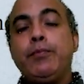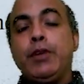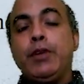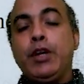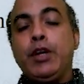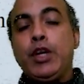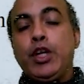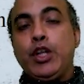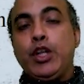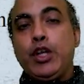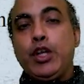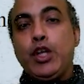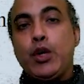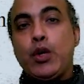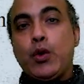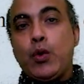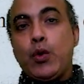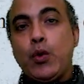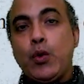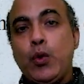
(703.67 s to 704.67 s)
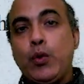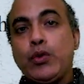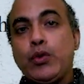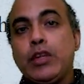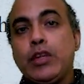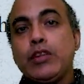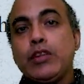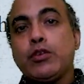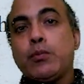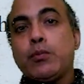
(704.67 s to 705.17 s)
the closest
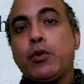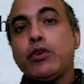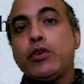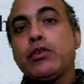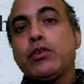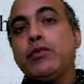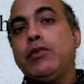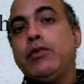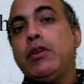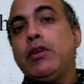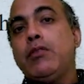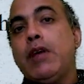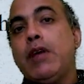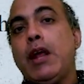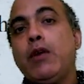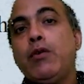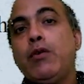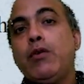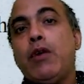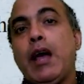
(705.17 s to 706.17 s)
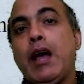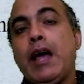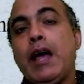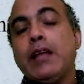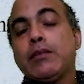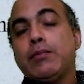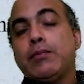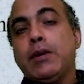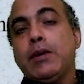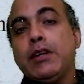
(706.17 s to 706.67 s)
possible value as
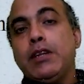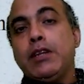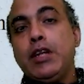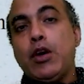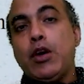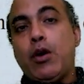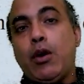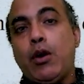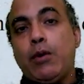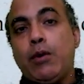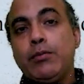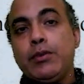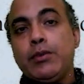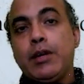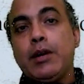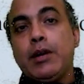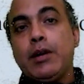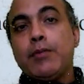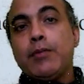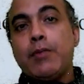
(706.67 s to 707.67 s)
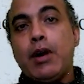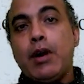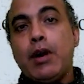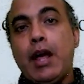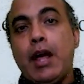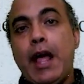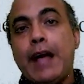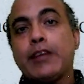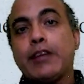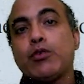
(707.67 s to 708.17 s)
per the observed
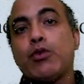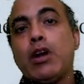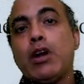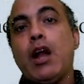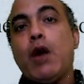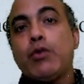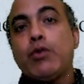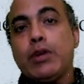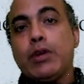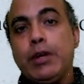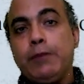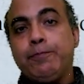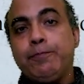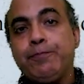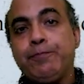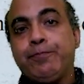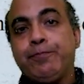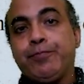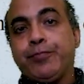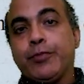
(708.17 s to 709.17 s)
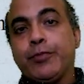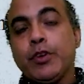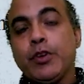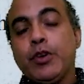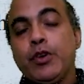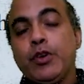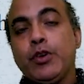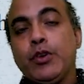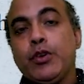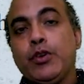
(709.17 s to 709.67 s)
actual outcome.
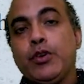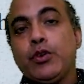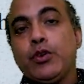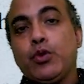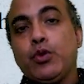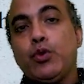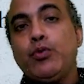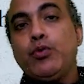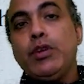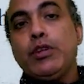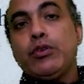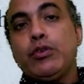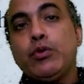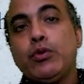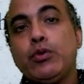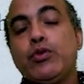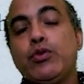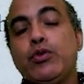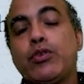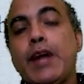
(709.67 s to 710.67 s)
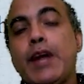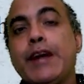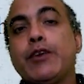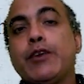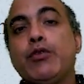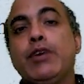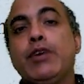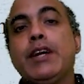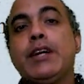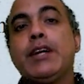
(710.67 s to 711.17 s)
So we should try to
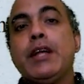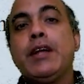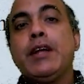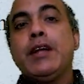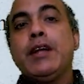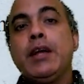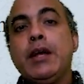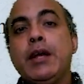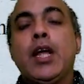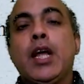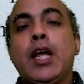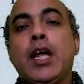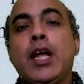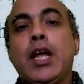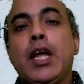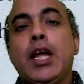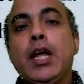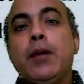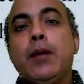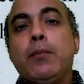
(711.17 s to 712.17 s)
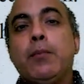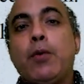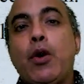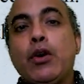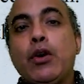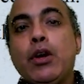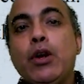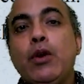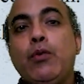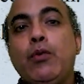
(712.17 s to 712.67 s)
get a model
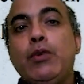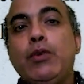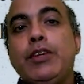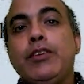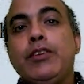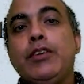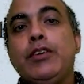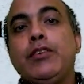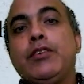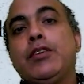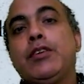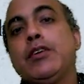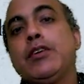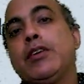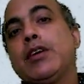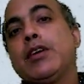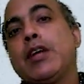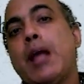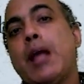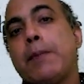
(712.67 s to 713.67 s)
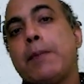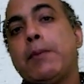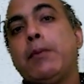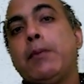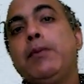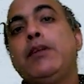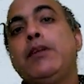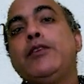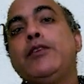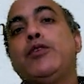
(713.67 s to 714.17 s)
which is capable
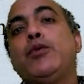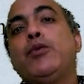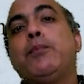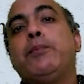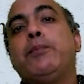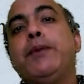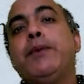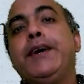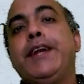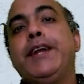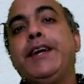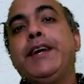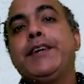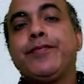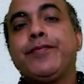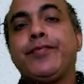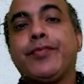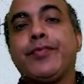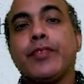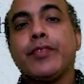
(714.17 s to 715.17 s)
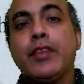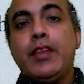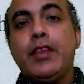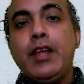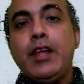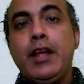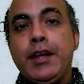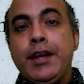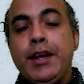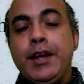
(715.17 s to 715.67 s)
to predict the
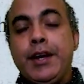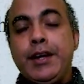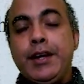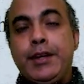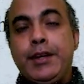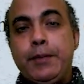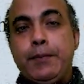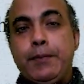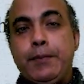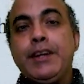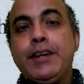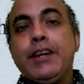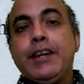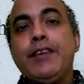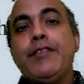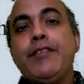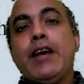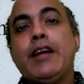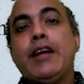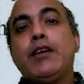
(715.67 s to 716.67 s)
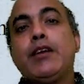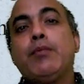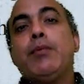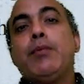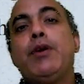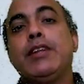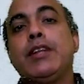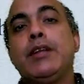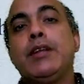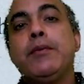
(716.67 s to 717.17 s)
dependent variable
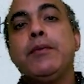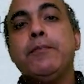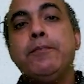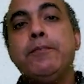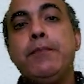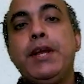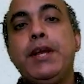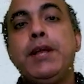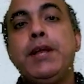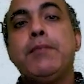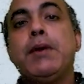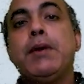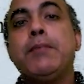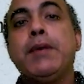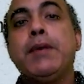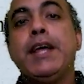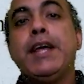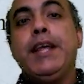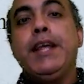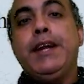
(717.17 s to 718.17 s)
with minimum error.